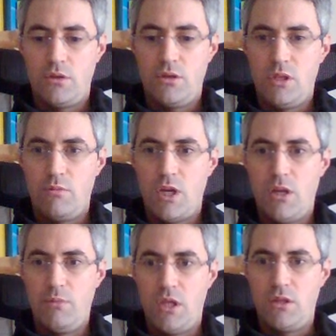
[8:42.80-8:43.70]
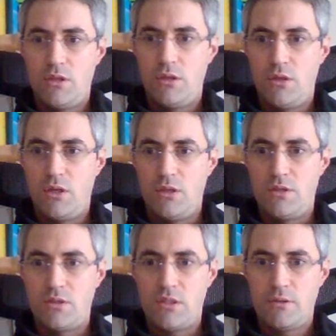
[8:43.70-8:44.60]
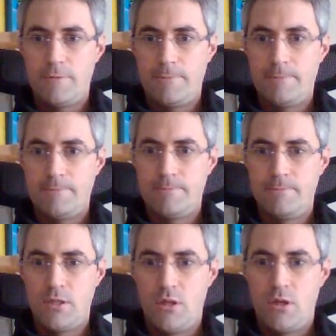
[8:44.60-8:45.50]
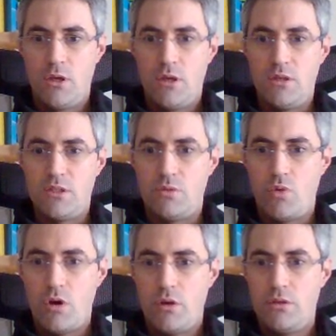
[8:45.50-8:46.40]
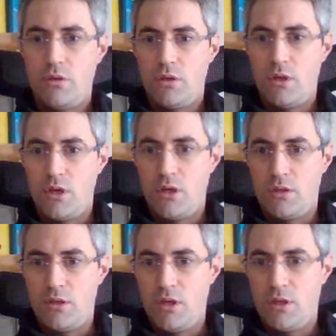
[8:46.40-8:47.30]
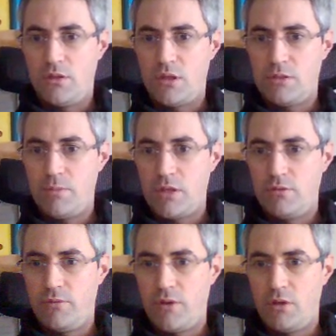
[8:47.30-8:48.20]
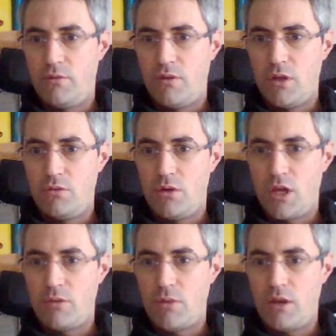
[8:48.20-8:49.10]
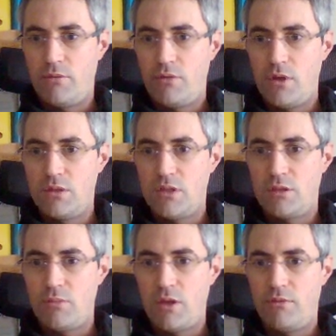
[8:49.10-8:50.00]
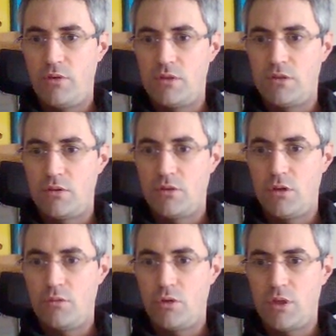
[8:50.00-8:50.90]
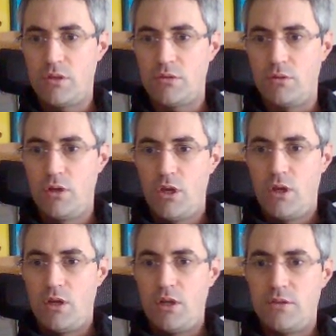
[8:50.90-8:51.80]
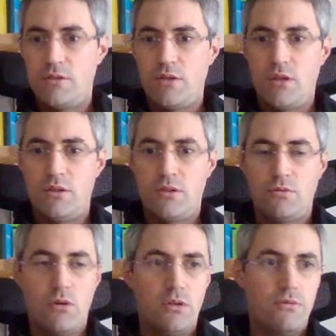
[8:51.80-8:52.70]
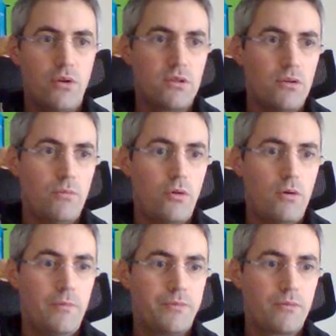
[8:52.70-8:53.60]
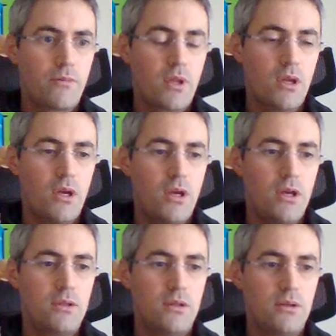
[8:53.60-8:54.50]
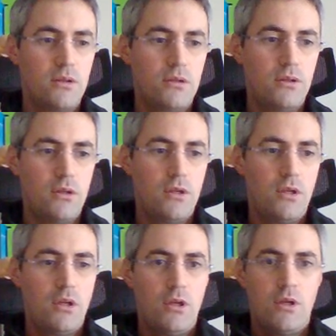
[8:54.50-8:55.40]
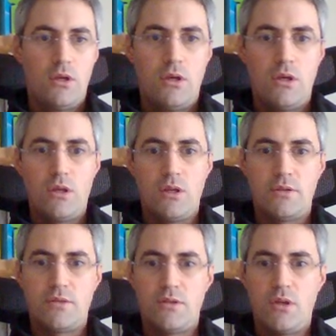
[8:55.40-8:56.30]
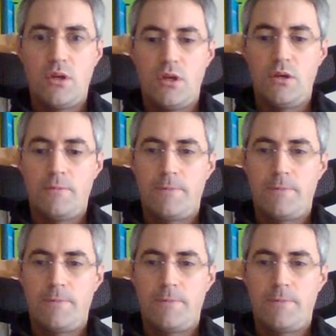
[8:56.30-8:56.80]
the email me is one, and here it expects to find a value like my friends at myfriends.com. Okay, so let's take this one, for example, and let's say